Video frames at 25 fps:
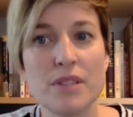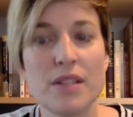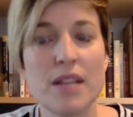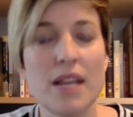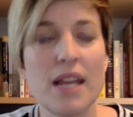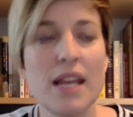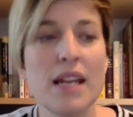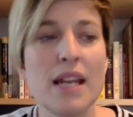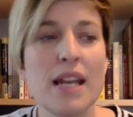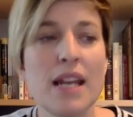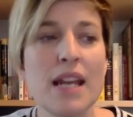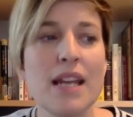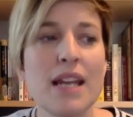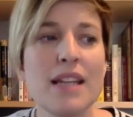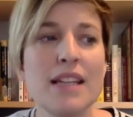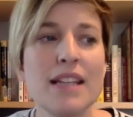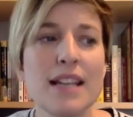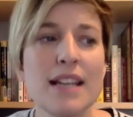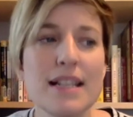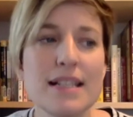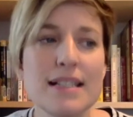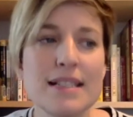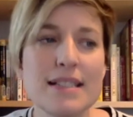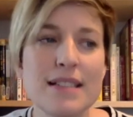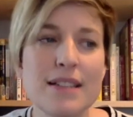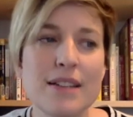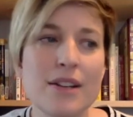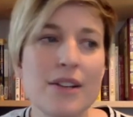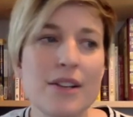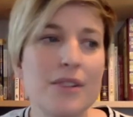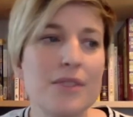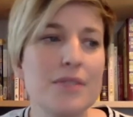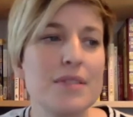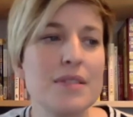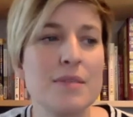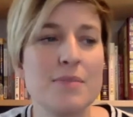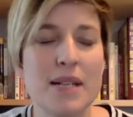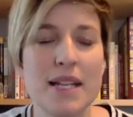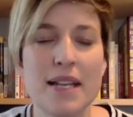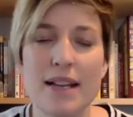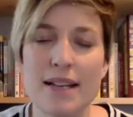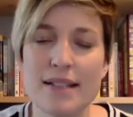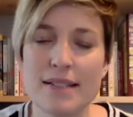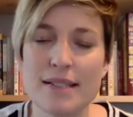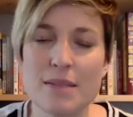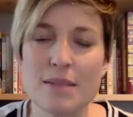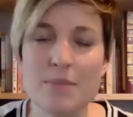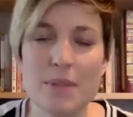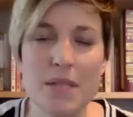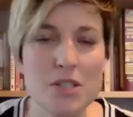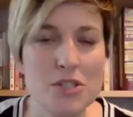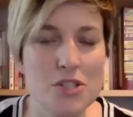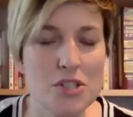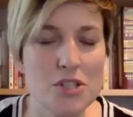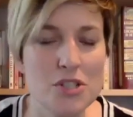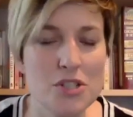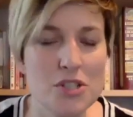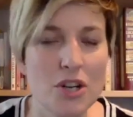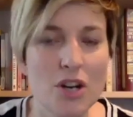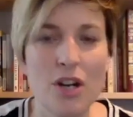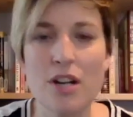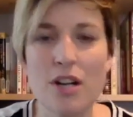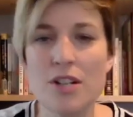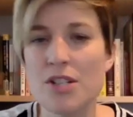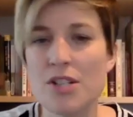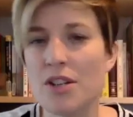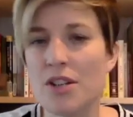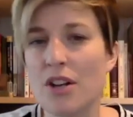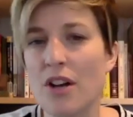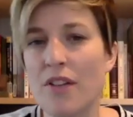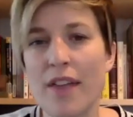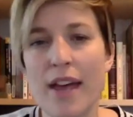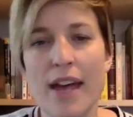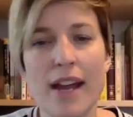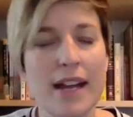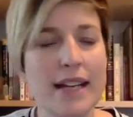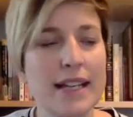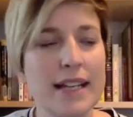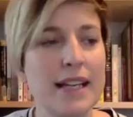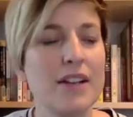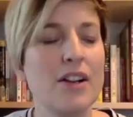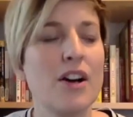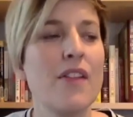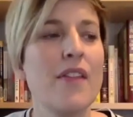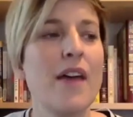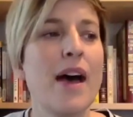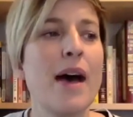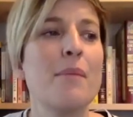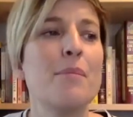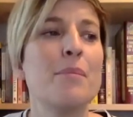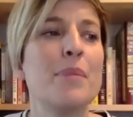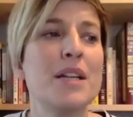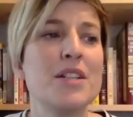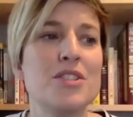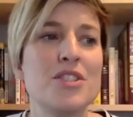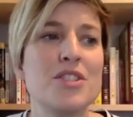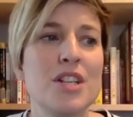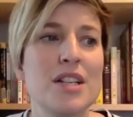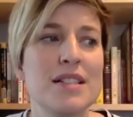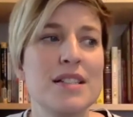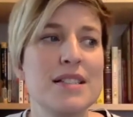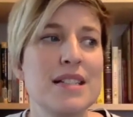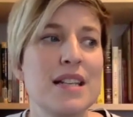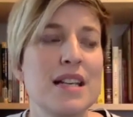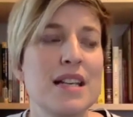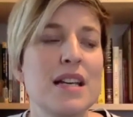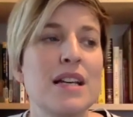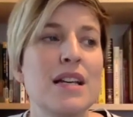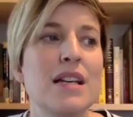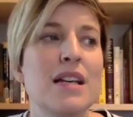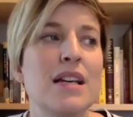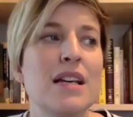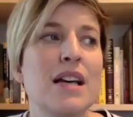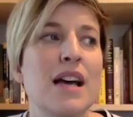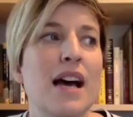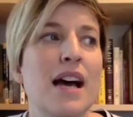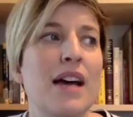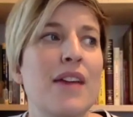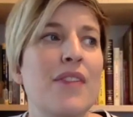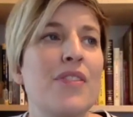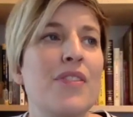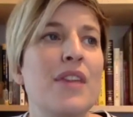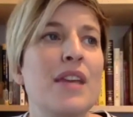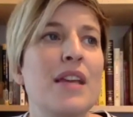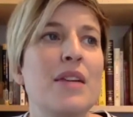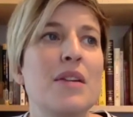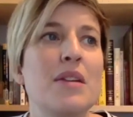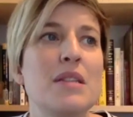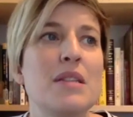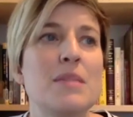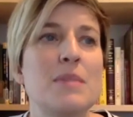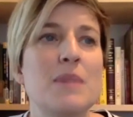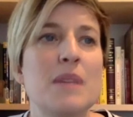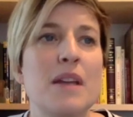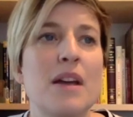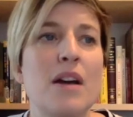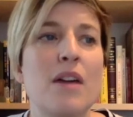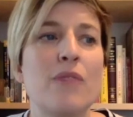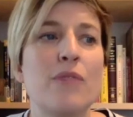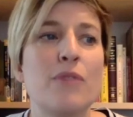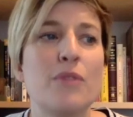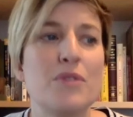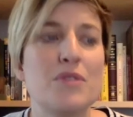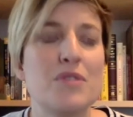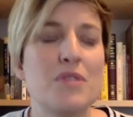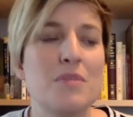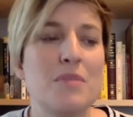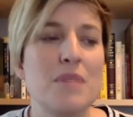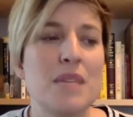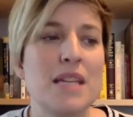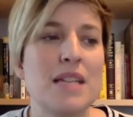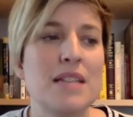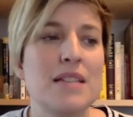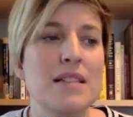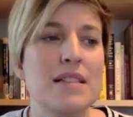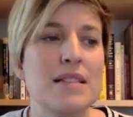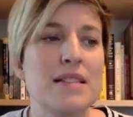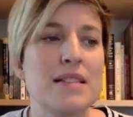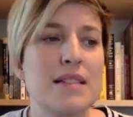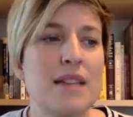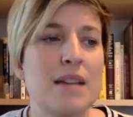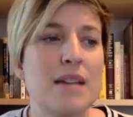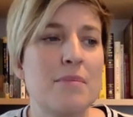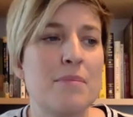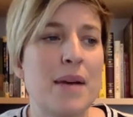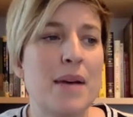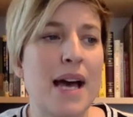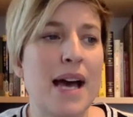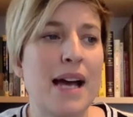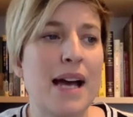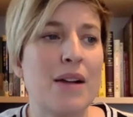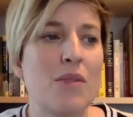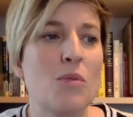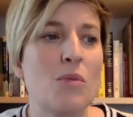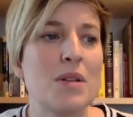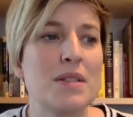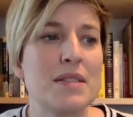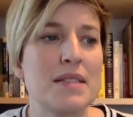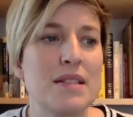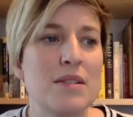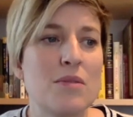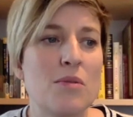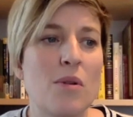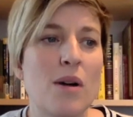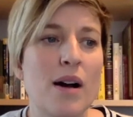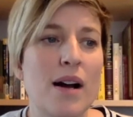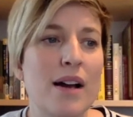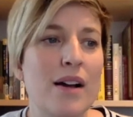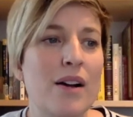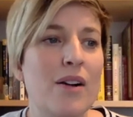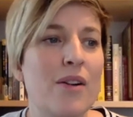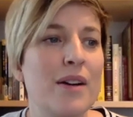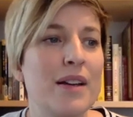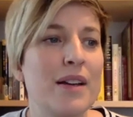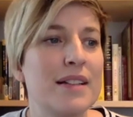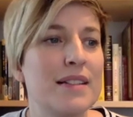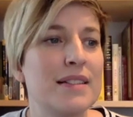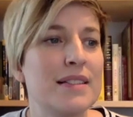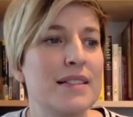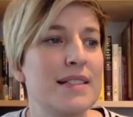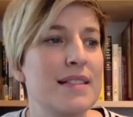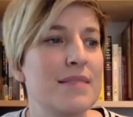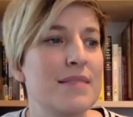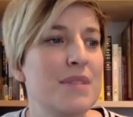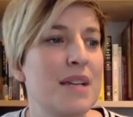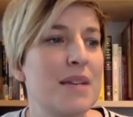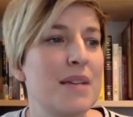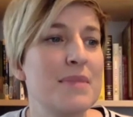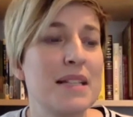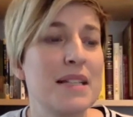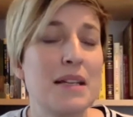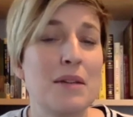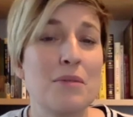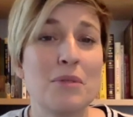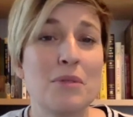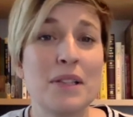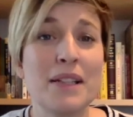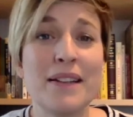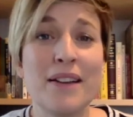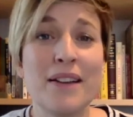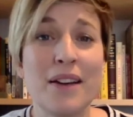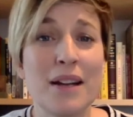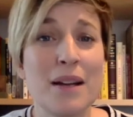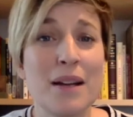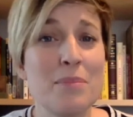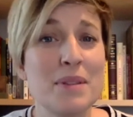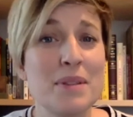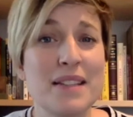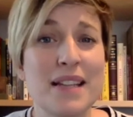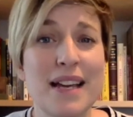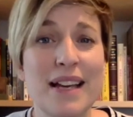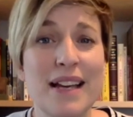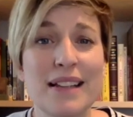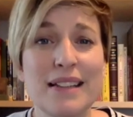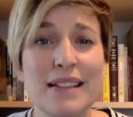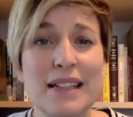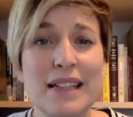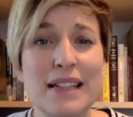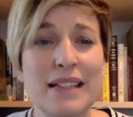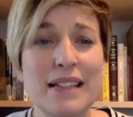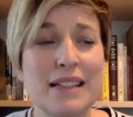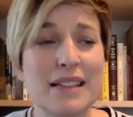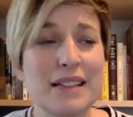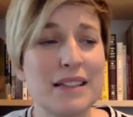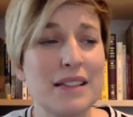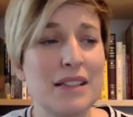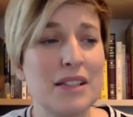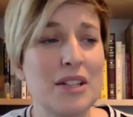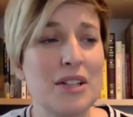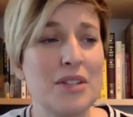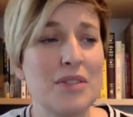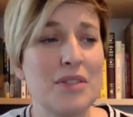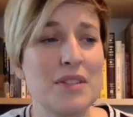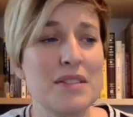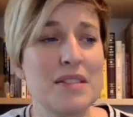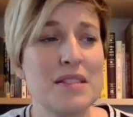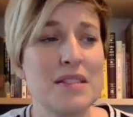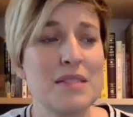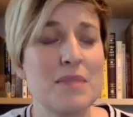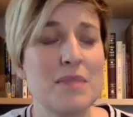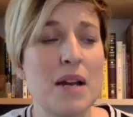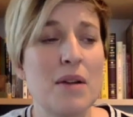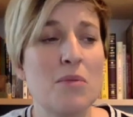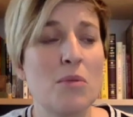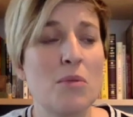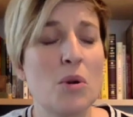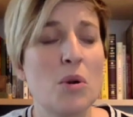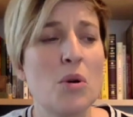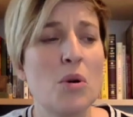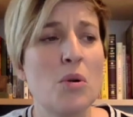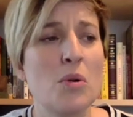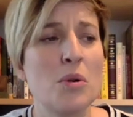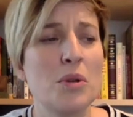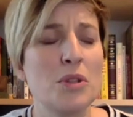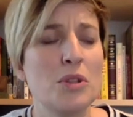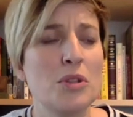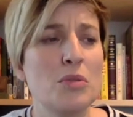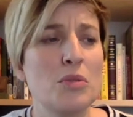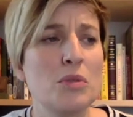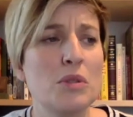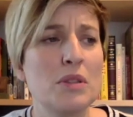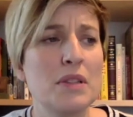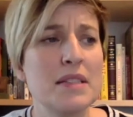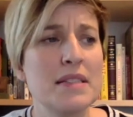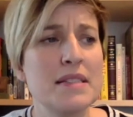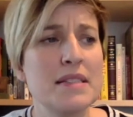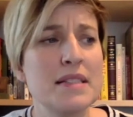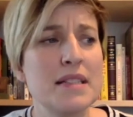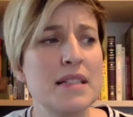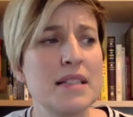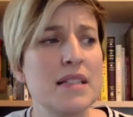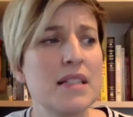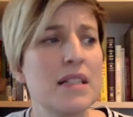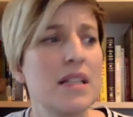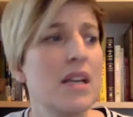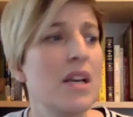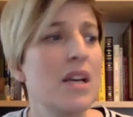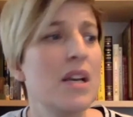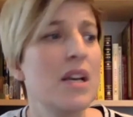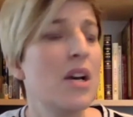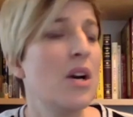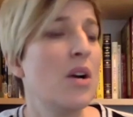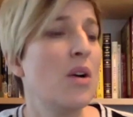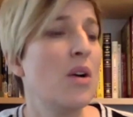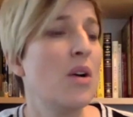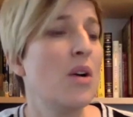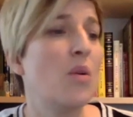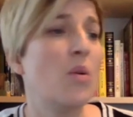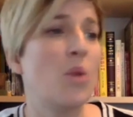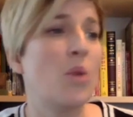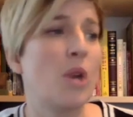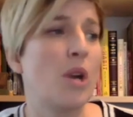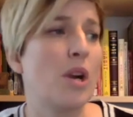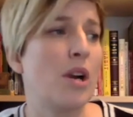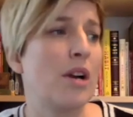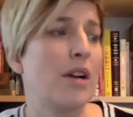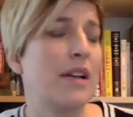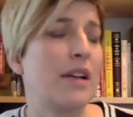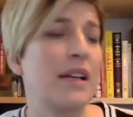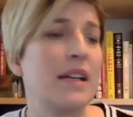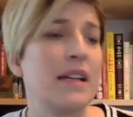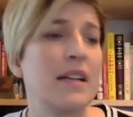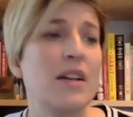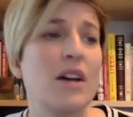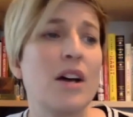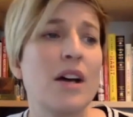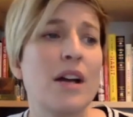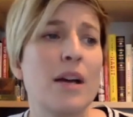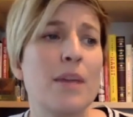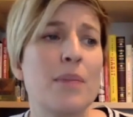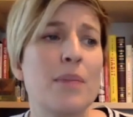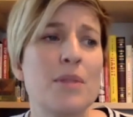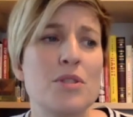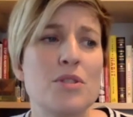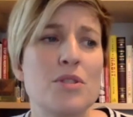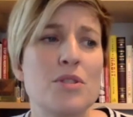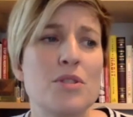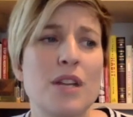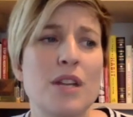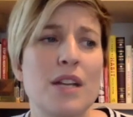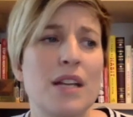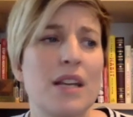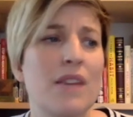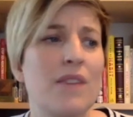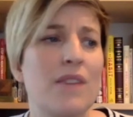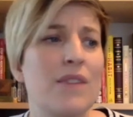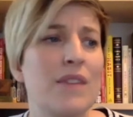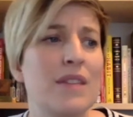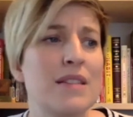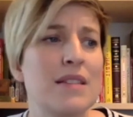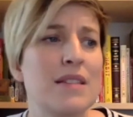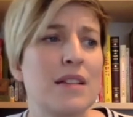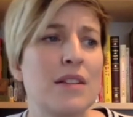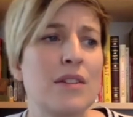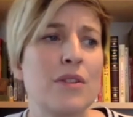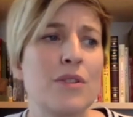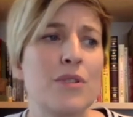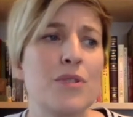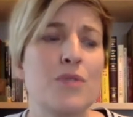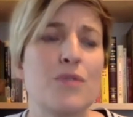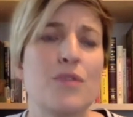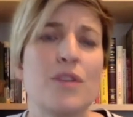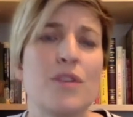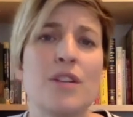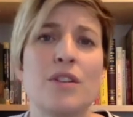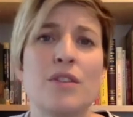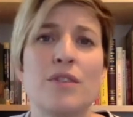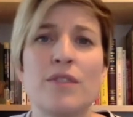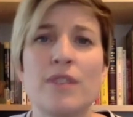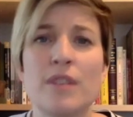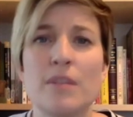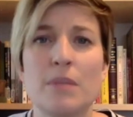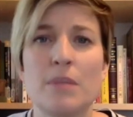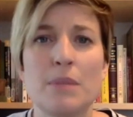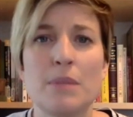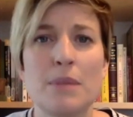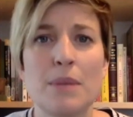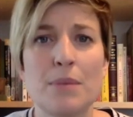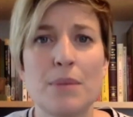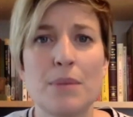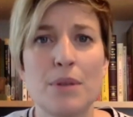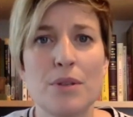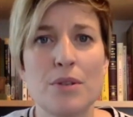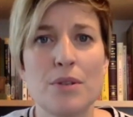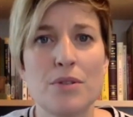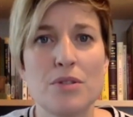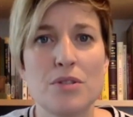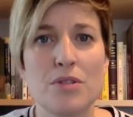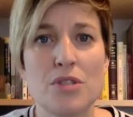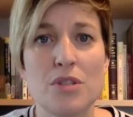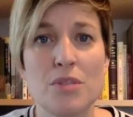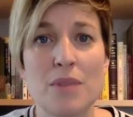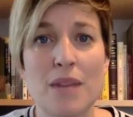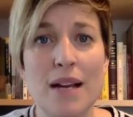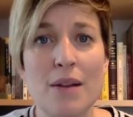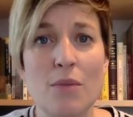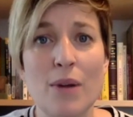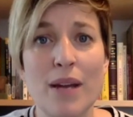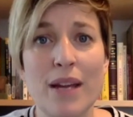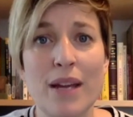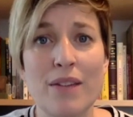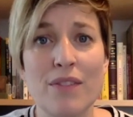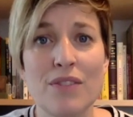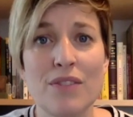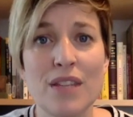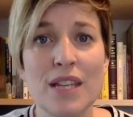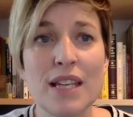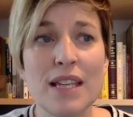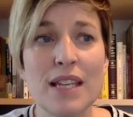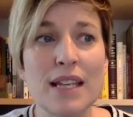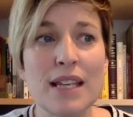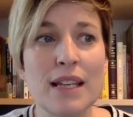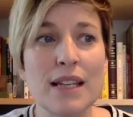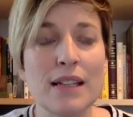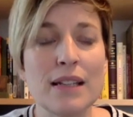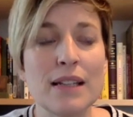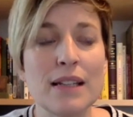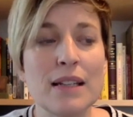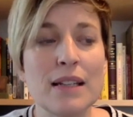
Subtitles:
And yes, somebody has to be in charge and all that. I get all that, but just I think it's been helpful to me to step back once in a while, and sometimes I get really caught up in that, like, this is my role and you will listen, or get caught up in trying to convince a close friend or family member to my way of thinking.